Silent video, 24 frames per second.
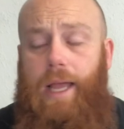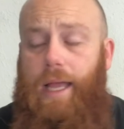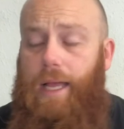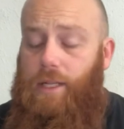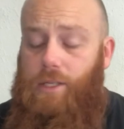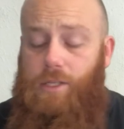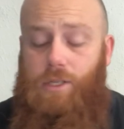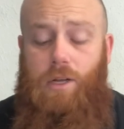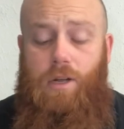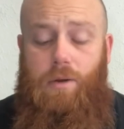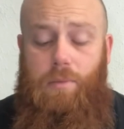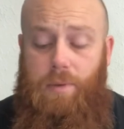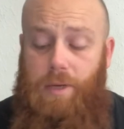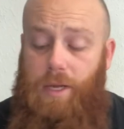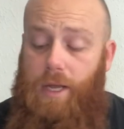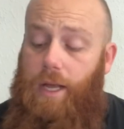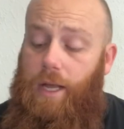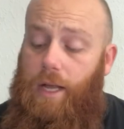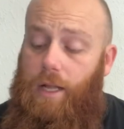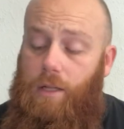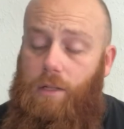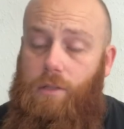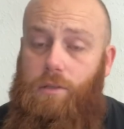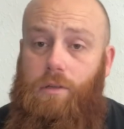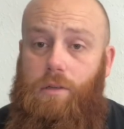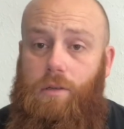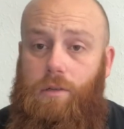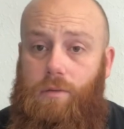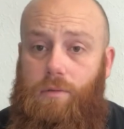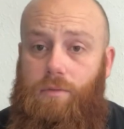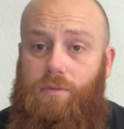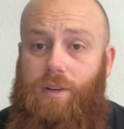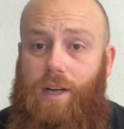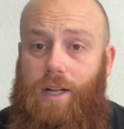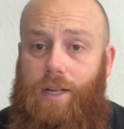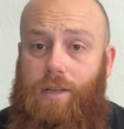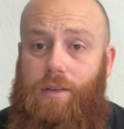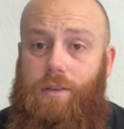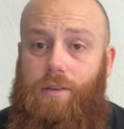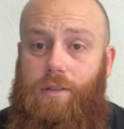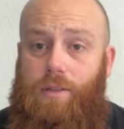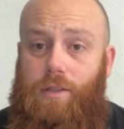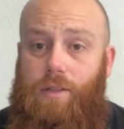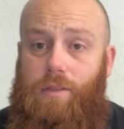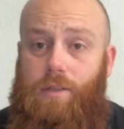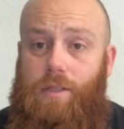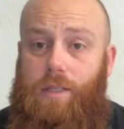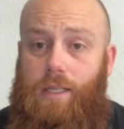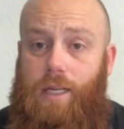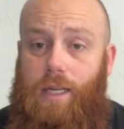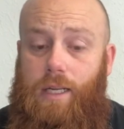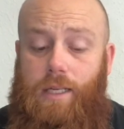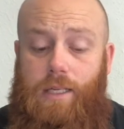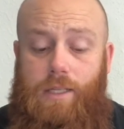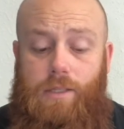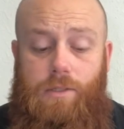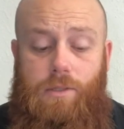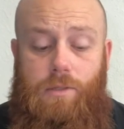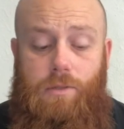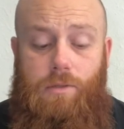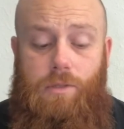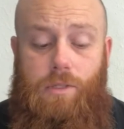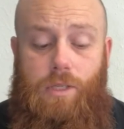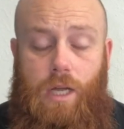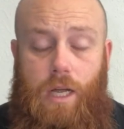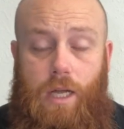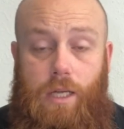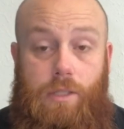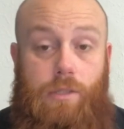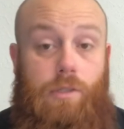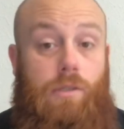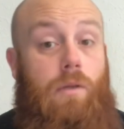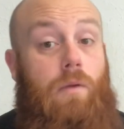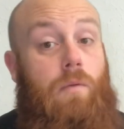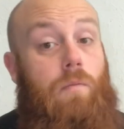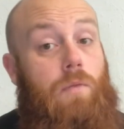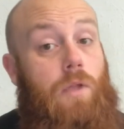it's gonna be hell fighting against those guys.